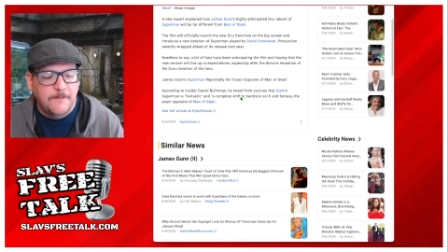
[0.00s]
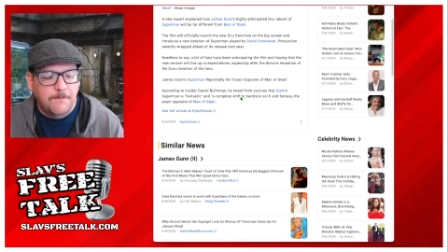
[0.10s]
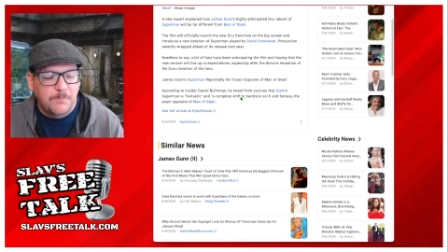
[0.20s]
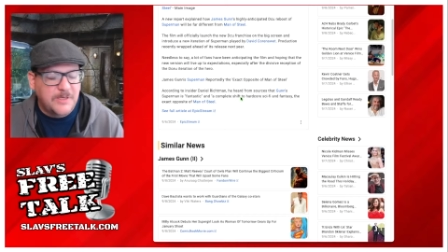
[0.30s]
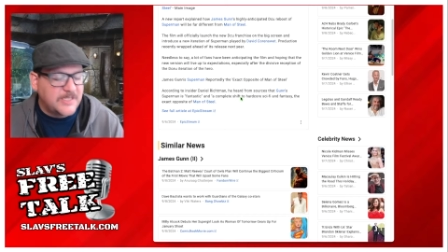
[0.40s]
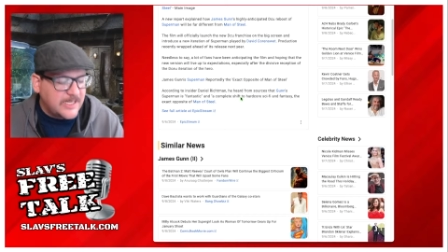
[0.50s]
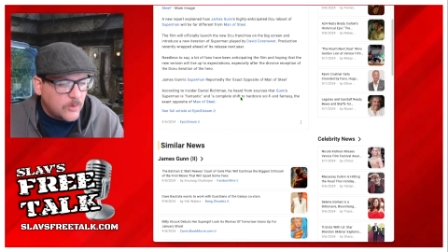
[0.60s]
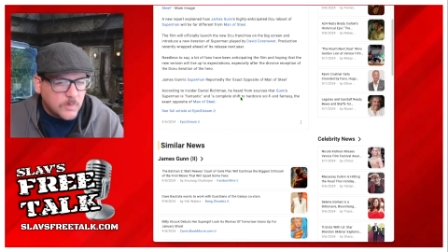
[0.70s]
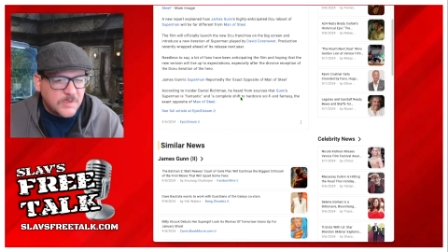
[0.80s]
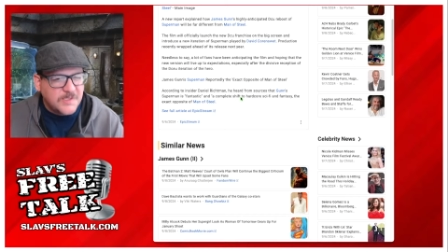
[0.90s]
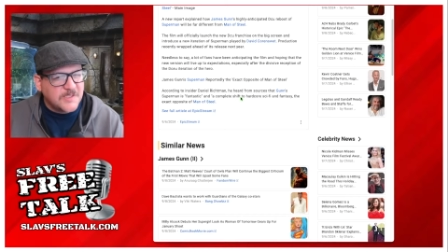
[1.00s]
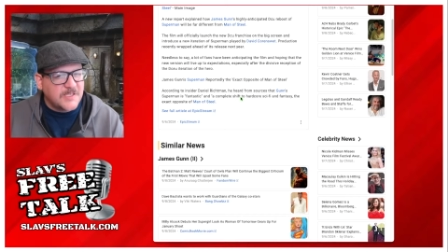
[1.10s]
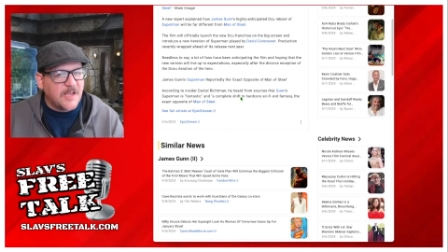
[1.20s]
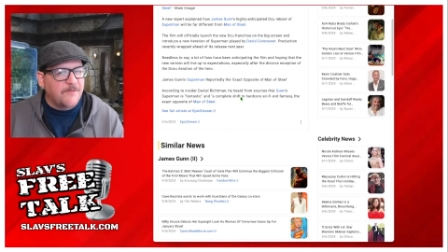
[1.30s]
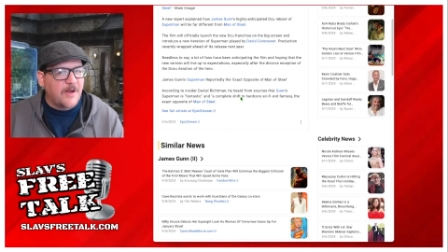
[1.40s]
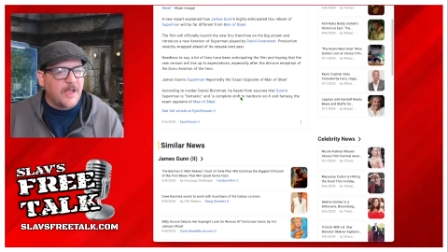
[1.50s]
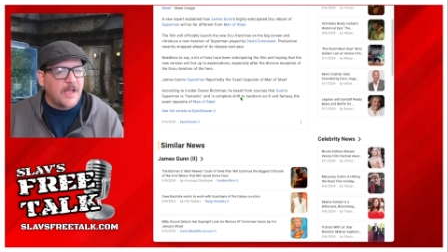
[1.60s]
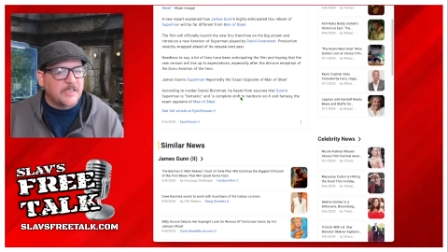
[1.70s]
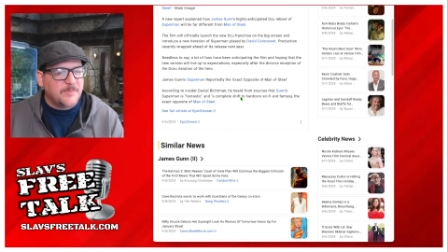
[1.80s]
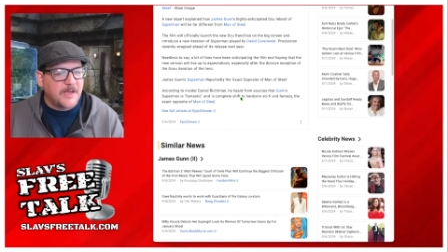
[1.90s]
because I don't see the sci-fi
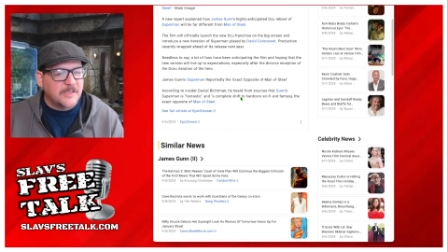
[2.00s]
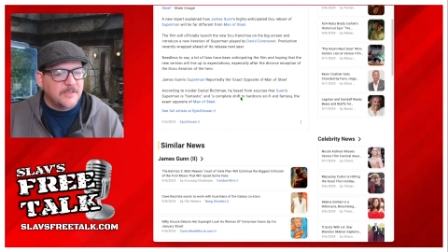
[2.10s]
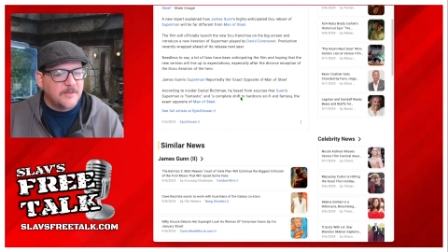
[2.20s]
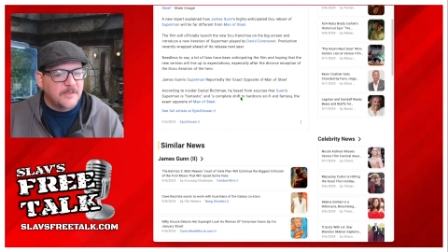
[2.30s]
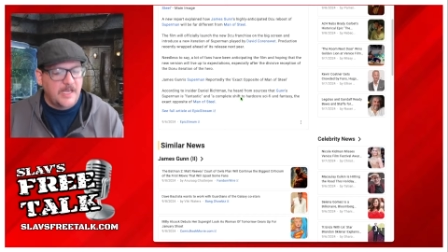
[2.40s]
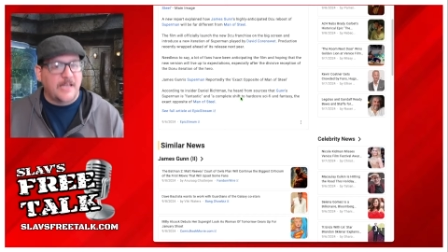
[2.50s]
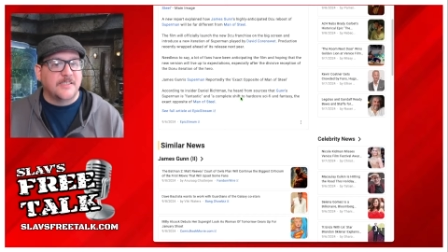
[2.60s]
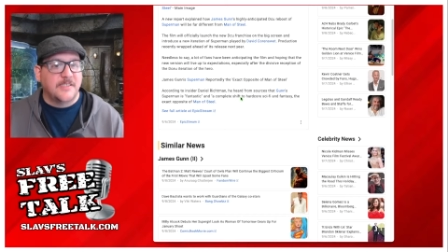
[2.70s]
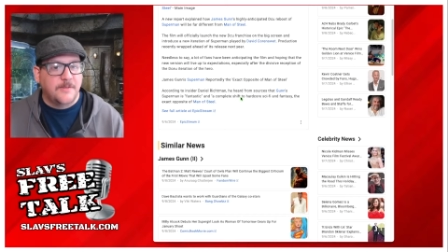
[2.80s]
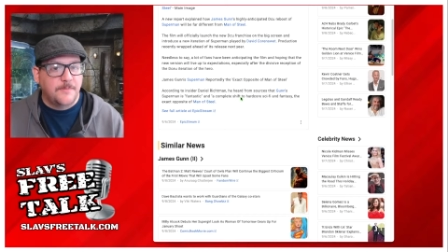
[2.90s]
aspect yet.